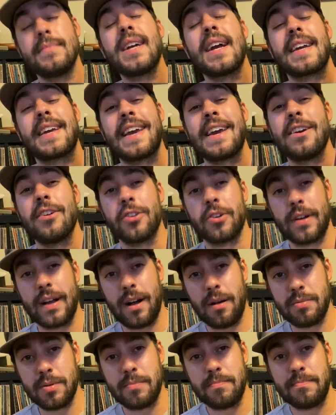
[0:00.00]
Killer
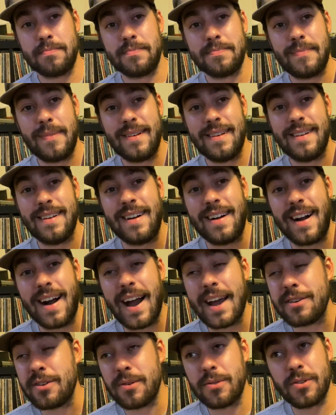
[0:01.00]
album.
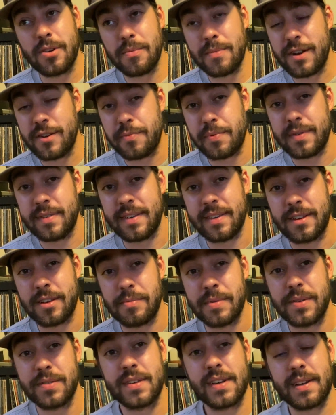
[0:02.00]
I don't know much Brazilian
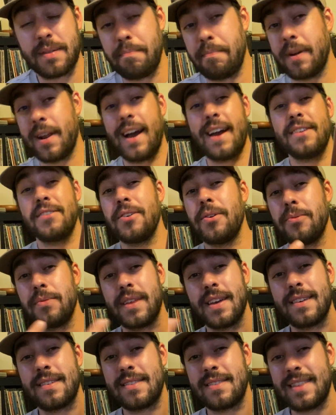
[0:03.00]
music, but I know
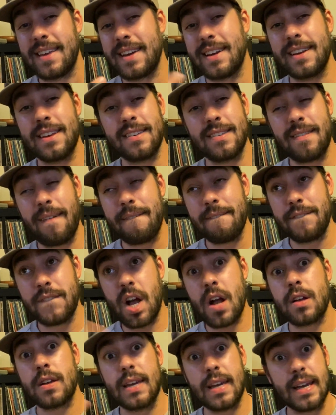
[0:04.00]
this thing is
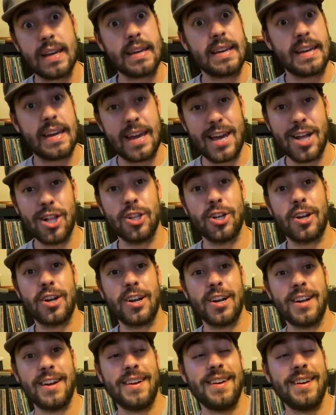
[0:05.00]
fucking killer.